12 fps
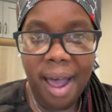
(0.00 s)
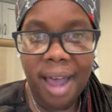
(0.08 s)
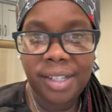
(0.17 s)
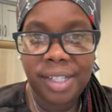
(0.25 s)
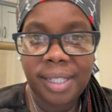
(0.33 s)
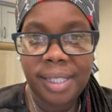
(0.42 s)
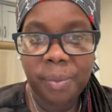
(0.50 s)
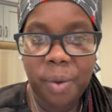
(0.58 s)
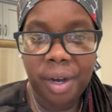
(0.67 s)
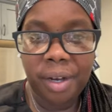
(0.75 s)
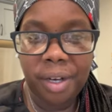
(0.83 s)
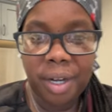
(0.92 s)
I just
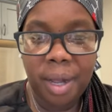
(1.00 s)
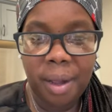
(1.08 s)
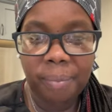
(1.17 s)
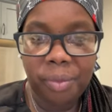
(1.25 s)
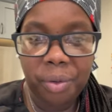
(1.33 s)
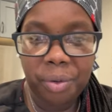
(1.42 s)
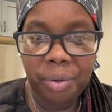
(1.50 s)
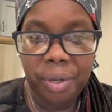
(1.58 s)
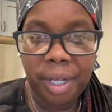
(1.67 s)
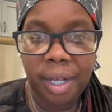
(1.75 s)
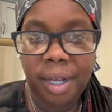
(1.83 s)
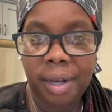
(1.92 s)
wanted to come through
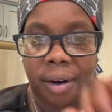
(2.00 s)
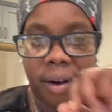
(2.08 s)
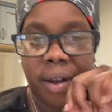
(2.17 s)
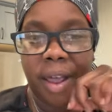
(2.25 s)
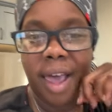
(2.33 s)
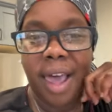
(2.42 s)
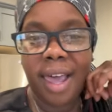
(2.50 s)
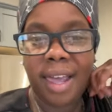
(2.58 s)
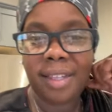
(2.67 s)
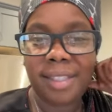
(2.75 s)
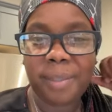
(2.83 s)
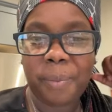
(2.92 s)
here
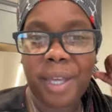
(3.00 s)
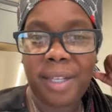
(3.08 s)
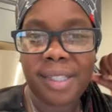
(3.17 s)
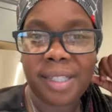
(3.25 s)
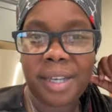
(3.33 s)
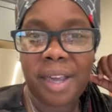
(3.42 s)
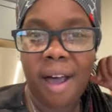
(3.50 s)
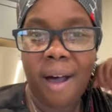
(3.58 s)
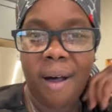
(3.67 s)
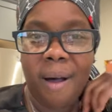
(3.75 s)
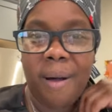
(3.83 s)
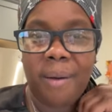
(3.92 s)
and speak to
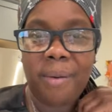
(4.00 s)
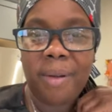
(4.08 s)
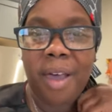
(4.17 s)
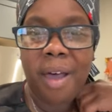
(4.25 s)
y'all.